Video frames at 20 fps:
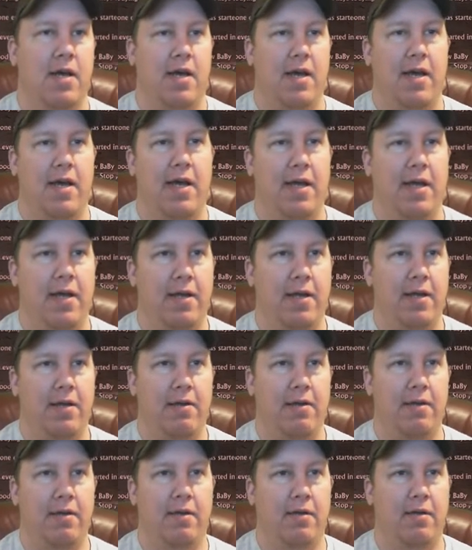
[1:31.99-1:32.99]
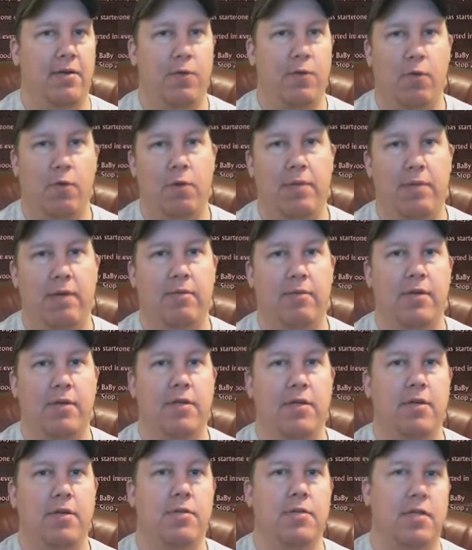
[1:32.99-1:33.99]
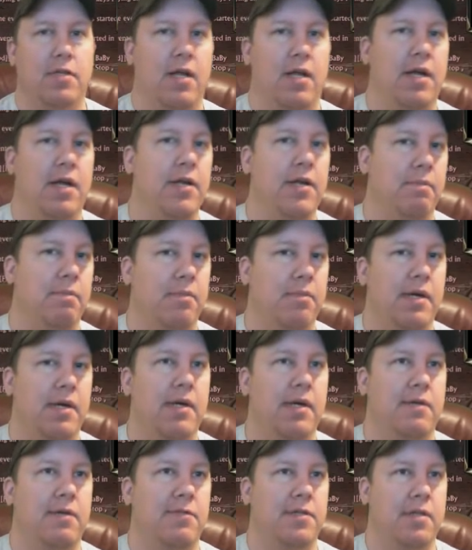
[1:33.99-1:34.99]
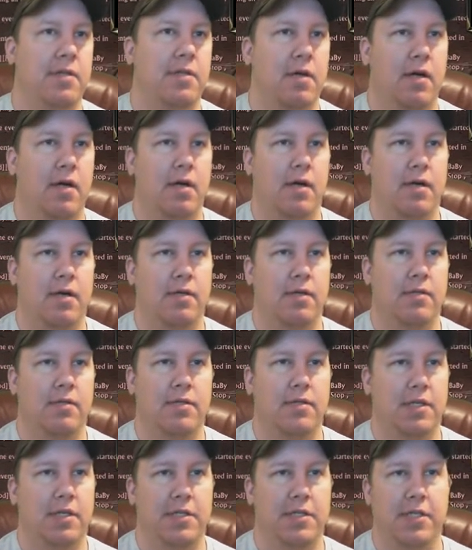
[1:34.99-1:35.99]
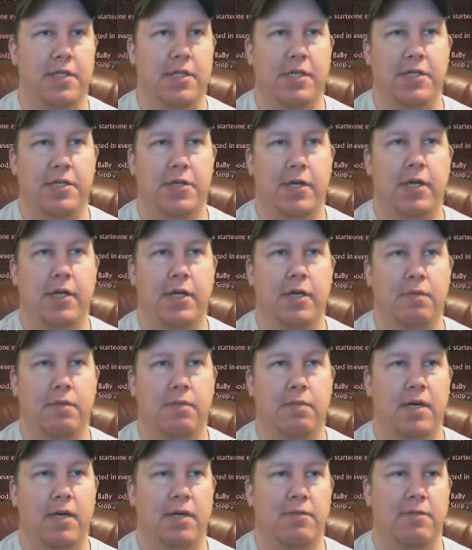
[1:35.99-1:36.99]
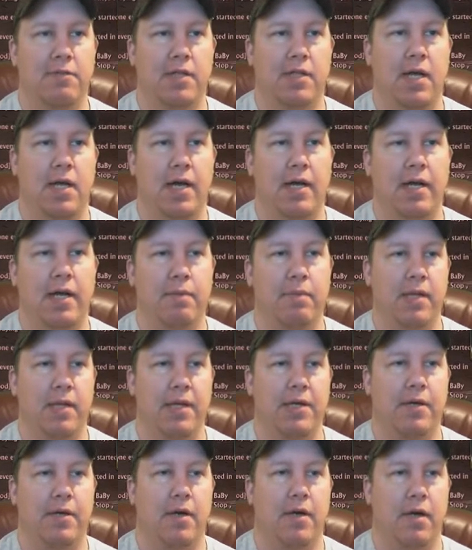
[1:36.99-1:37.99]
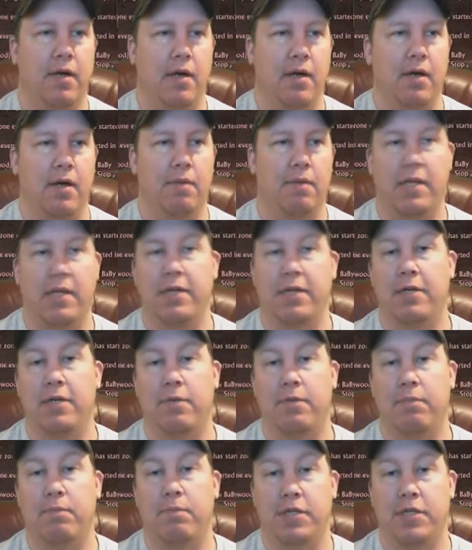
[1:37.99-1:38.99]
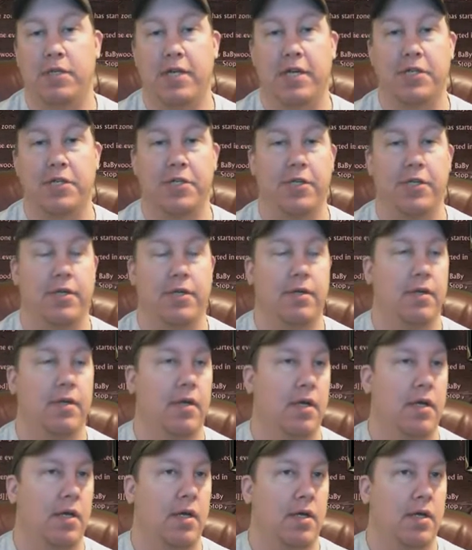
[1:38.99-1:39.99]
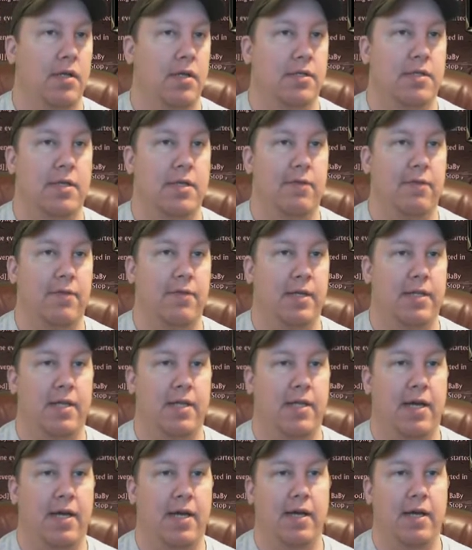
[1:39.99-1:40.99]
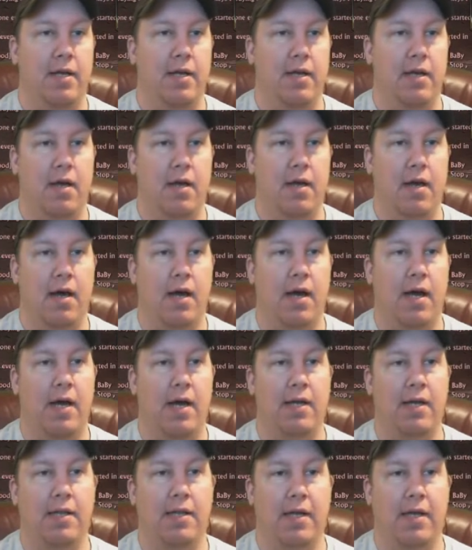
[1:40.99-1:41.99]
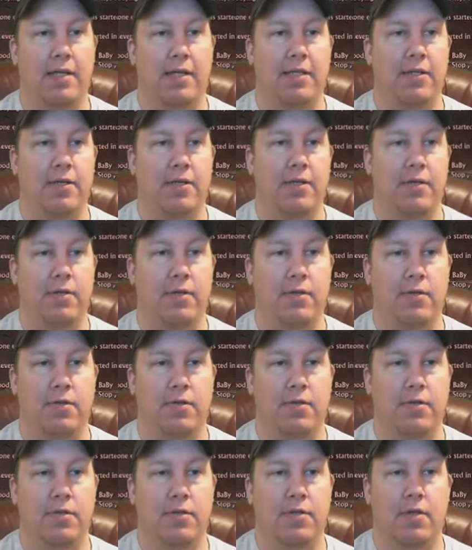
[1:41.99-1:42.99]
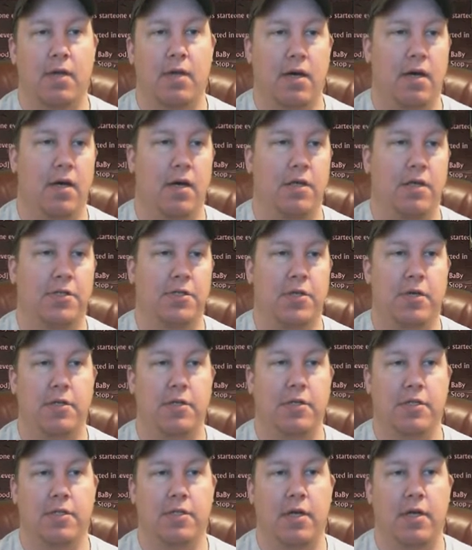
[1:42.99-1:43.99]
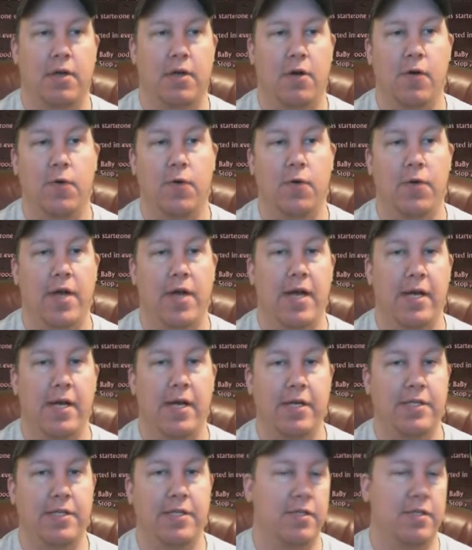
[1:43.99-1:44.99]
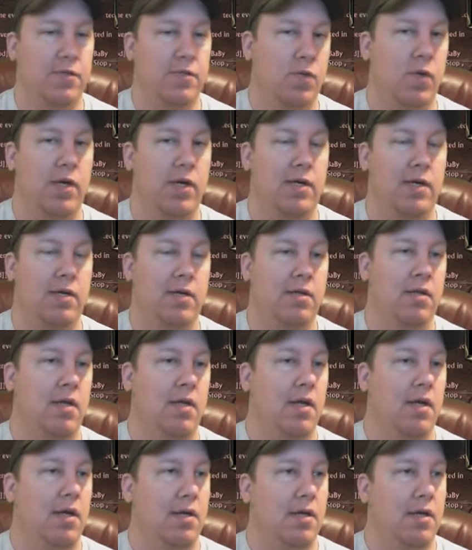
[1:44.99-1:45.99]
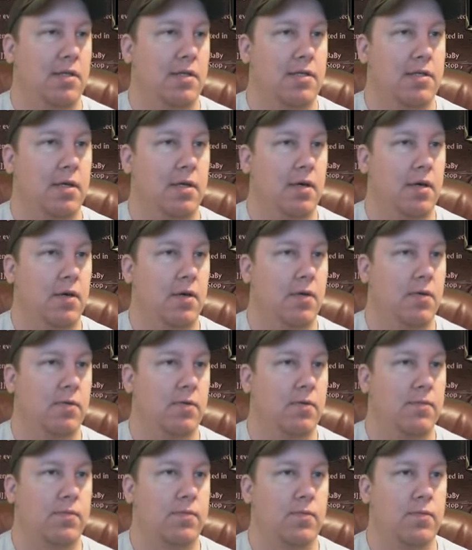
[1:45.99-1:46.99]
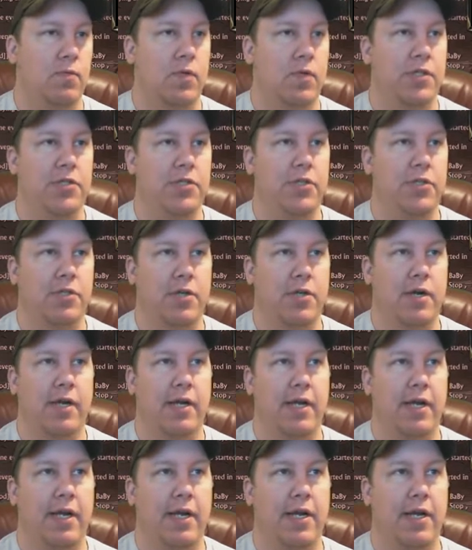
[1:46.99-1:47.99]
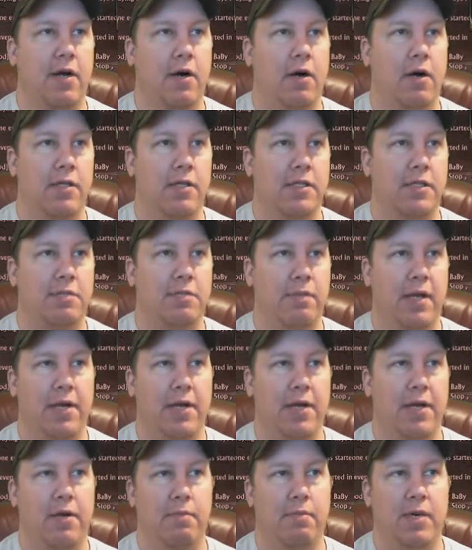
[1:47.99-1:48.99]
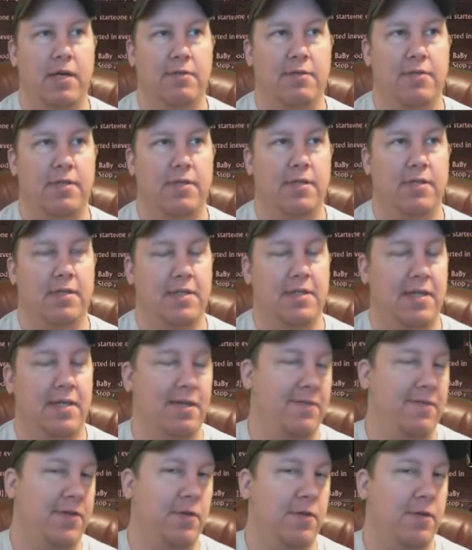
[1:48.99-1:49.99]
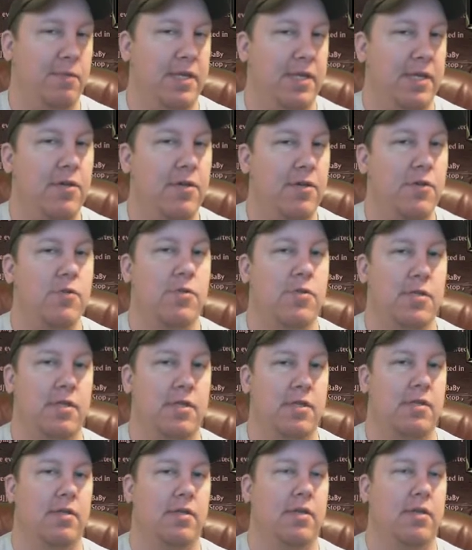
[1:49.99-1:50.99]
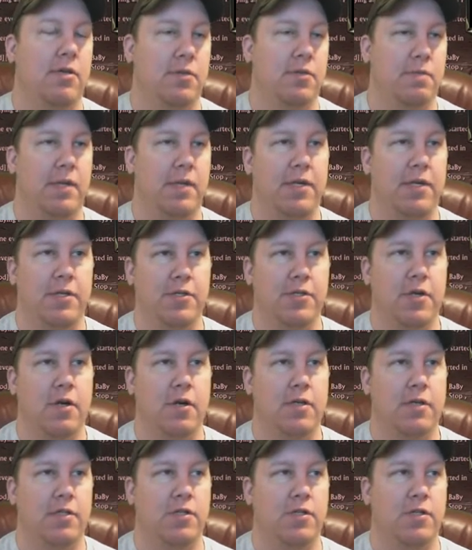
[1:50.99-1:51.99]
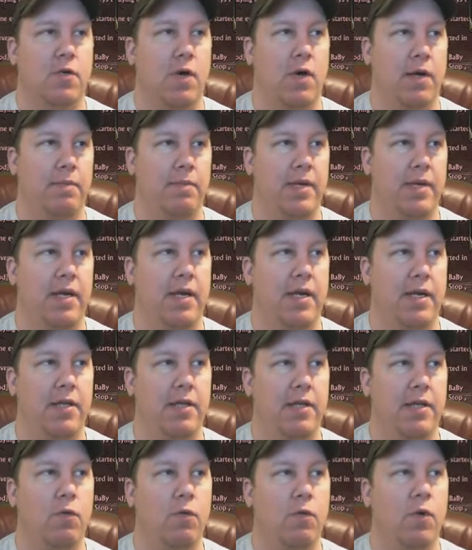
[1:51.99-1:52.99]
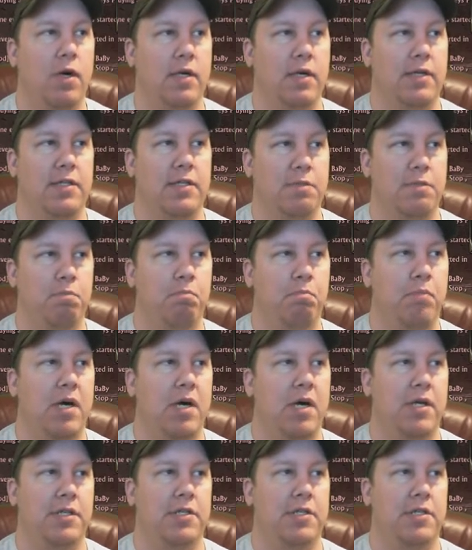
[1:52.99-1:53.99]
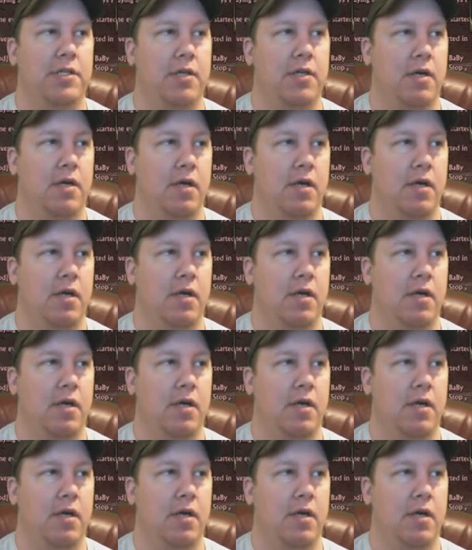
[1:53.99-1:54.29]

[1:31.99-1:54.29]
and you won't be able to use a lot of your buffs uh, such as your guild buffs like planar, uh, planar protection and stuff like that. I like to use uh, charges on honed edge as well so once you start getting all these planar buffs and stuff you'll be using those planar charges quite a bit and you want as much